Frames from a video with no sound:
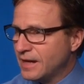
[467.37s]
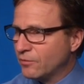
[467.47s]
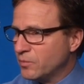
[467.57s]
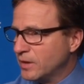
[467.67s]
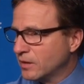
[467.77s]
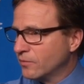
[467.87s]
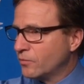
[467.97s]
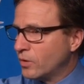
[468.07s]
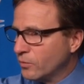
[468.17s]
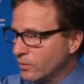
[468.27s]
every bit
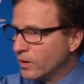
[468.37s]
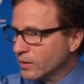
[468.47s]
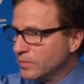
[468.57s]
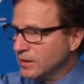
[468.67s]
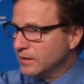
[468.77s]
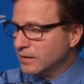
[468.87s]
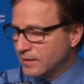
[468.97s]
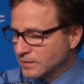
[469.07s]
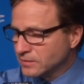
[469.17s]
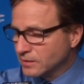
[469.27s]
of what we want to be,
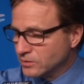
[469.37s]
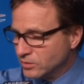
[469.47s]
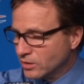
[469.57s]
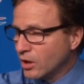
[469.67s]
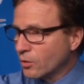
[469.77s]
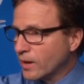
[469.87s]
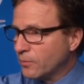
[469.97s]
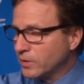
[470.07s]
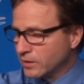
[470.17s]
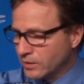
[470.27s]
and that's a good
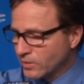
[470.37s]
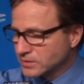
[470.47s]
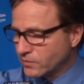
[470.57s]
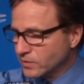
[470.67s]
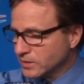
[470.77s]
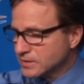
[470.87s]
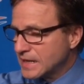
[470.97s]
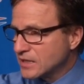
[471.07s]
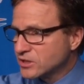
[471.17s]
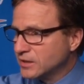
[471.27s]
all-around player. He wants to fill the
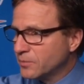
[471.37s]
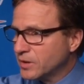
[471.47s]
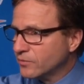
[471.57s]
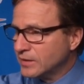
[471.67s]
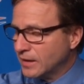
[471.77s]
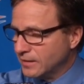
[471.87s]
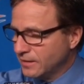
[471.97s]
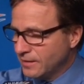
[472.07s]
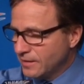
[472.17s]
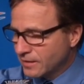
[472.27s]
stat sheet up every night.
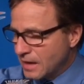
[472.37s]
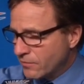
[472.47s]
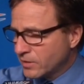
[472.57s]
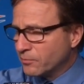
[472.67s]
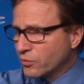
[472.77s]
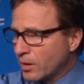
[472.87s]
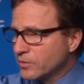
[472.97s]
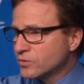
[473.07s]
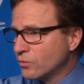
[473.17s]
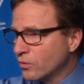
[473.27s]
Kevin can
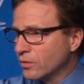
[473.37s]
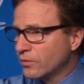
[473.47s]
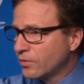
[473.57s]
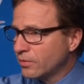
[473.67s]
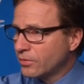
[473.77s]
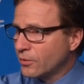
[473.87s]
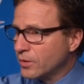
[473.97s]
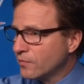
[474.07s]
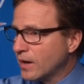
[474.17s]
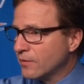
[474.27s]
probably score
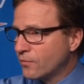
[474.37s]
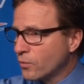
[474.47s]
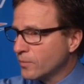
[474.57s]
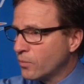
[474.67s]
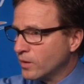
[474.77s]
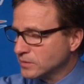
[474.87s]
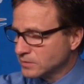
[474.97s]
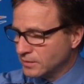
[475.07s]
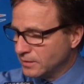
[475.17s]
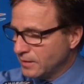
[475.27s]
35, 40
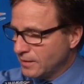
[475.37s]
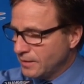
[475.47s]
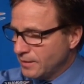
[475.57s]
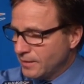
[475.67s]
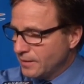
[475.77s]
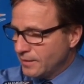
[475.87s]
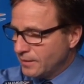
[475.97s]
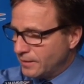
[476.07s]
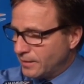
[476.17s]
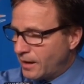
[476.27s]
points
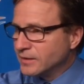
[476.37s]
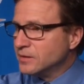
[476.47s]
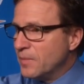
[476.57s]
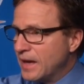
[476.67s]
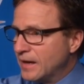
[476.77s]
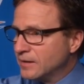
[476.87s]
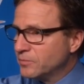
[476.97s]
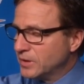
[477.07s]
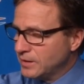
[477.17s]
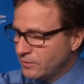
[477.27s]
on
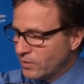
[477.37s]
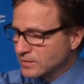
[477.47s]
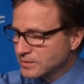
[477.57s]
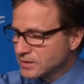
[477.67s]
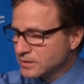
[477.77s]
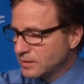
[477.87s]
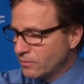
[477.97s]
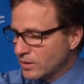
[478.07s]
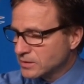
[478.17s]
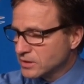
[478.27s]
demand, but he wants
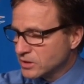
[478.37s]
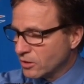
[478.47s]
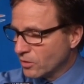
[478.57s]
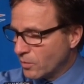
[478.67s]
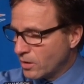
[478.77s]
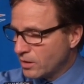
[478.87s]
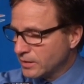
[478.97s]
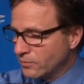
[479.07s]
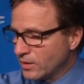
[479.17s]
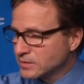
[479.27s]
to share the
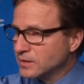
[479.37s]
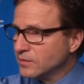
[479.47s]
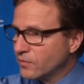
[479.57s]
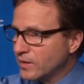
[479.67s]
ball. He wants to